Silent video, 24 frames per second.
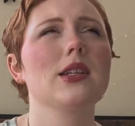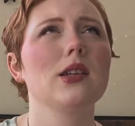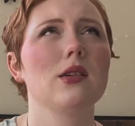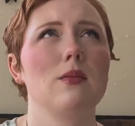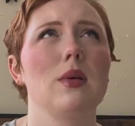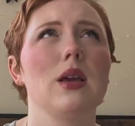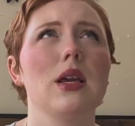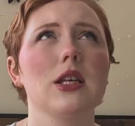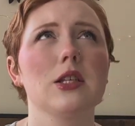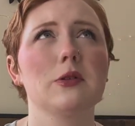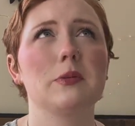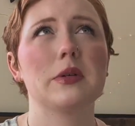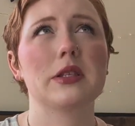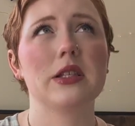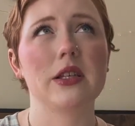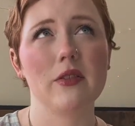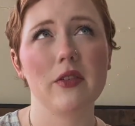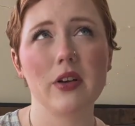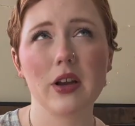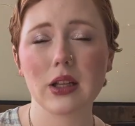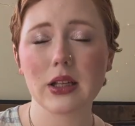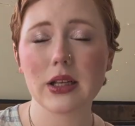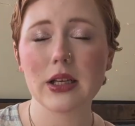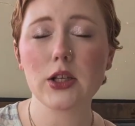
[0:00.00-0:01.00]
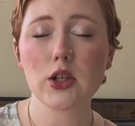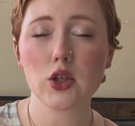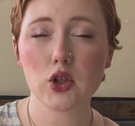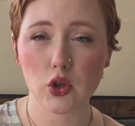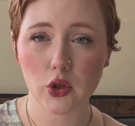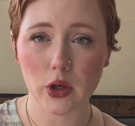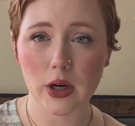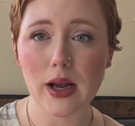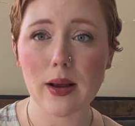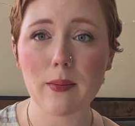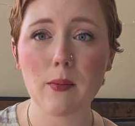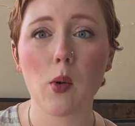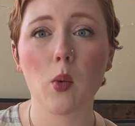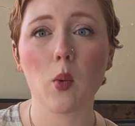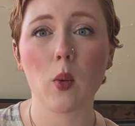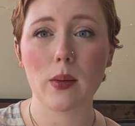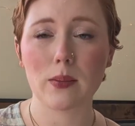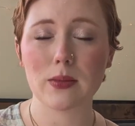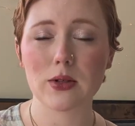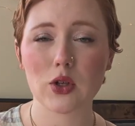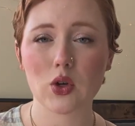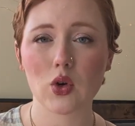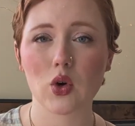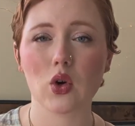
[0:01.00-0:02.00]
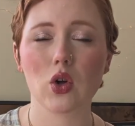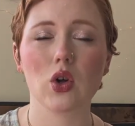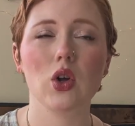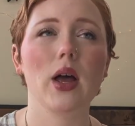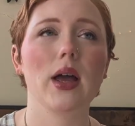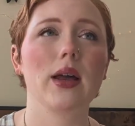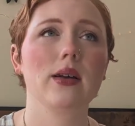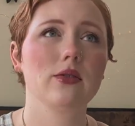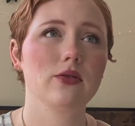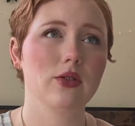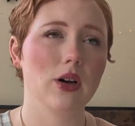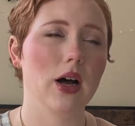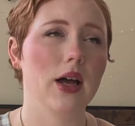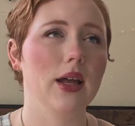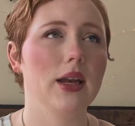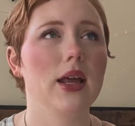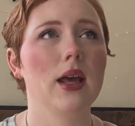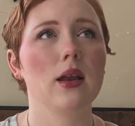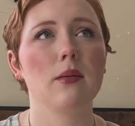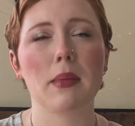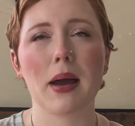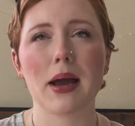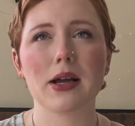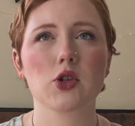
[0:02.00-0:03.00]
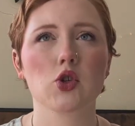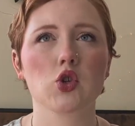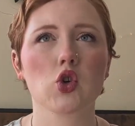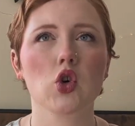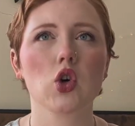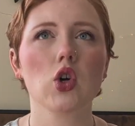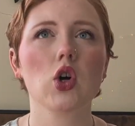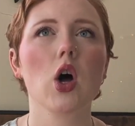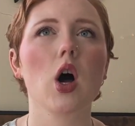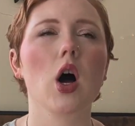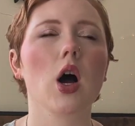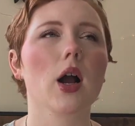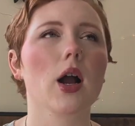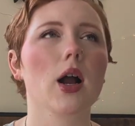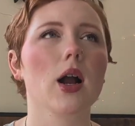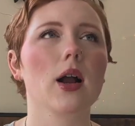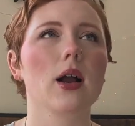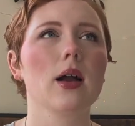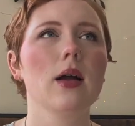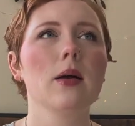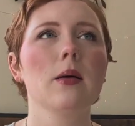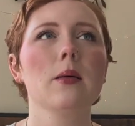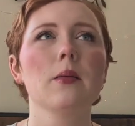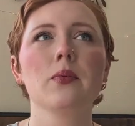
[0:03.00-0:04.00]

to me specifically scream whimsical and fun and magical are